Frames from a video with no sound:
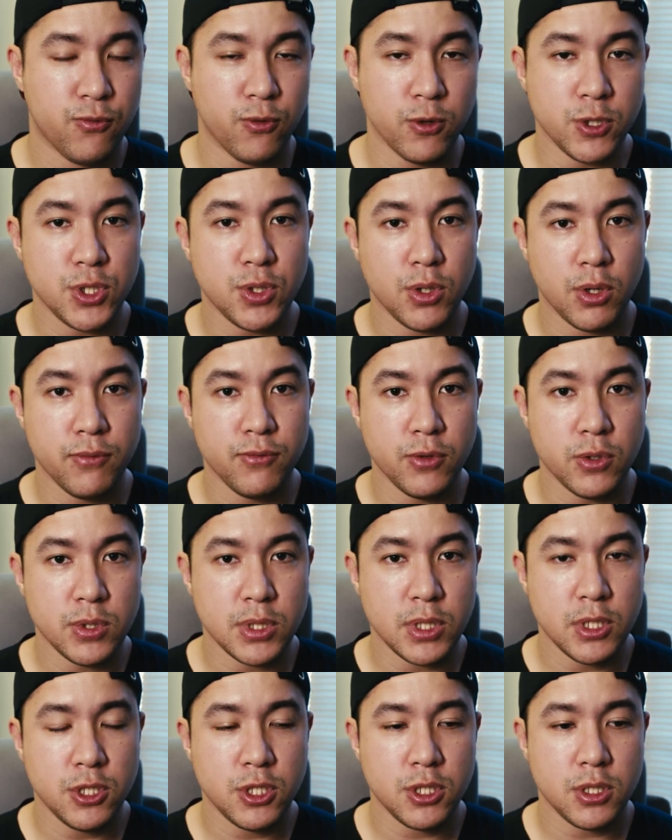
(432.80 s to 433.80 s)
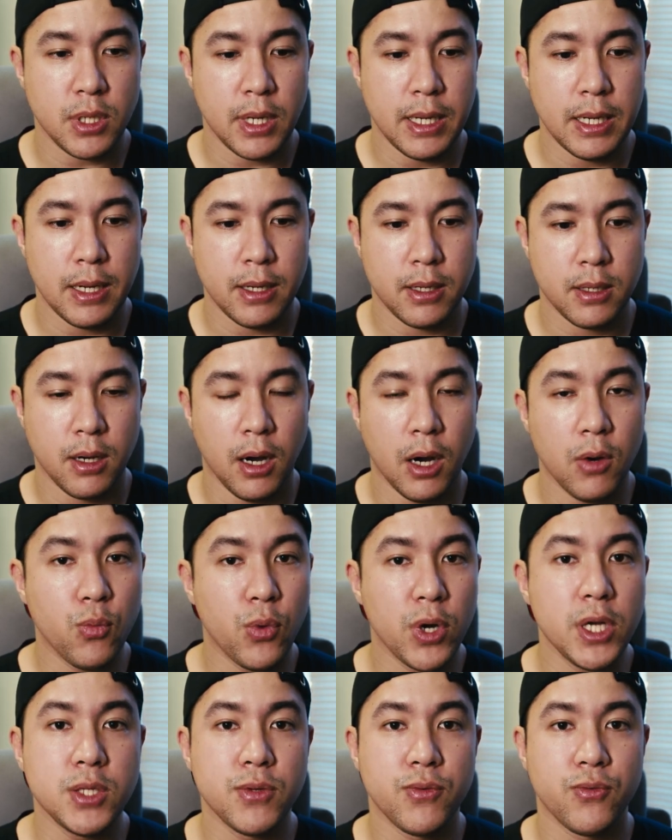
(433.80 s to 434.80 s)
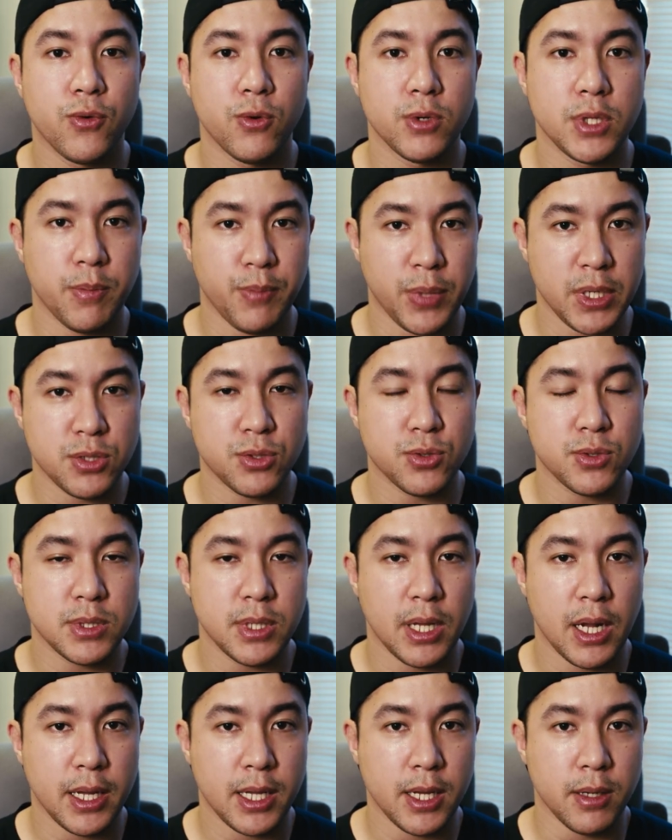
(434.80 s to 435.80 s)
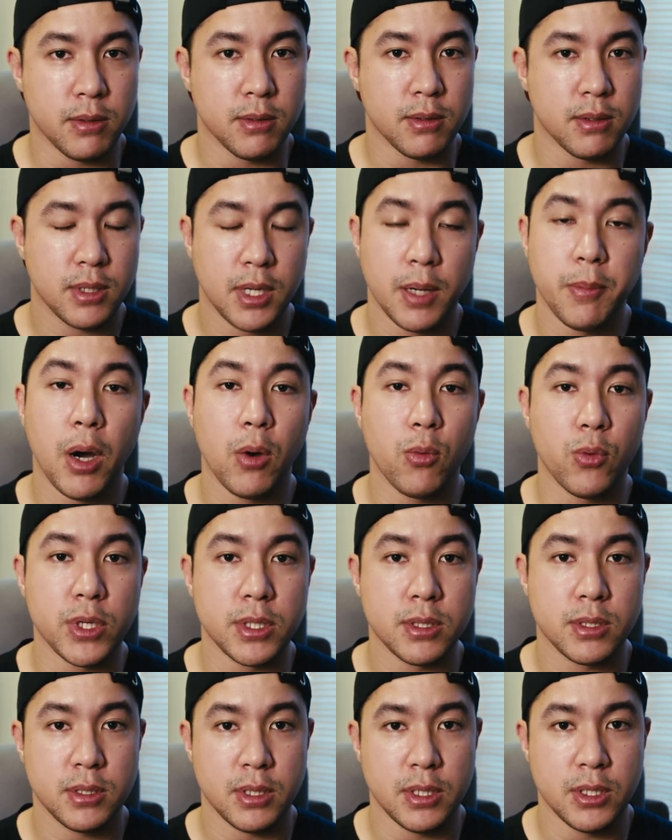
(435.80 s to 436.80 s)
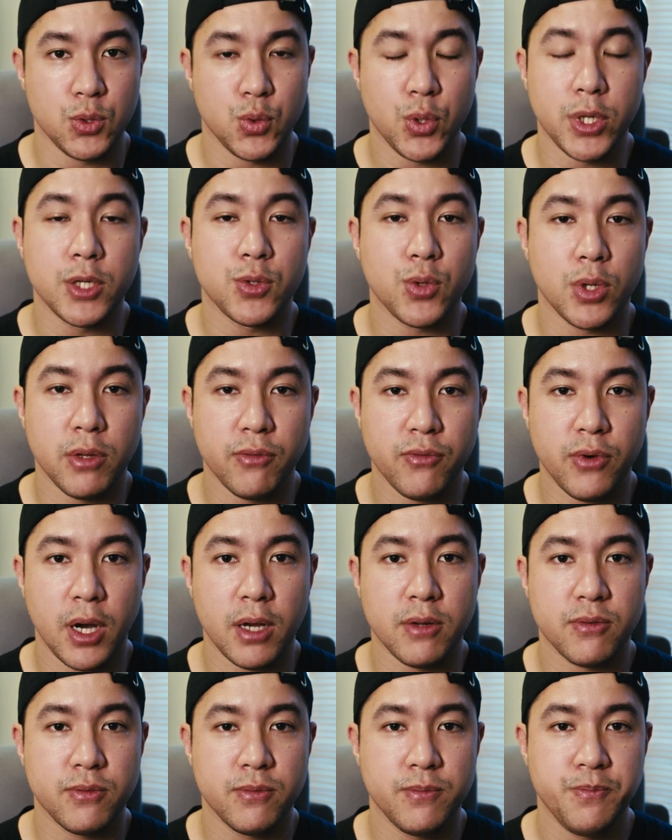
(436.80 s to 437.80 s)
first year of usage, and I can't wait for the pictures that I can come out with in 2025.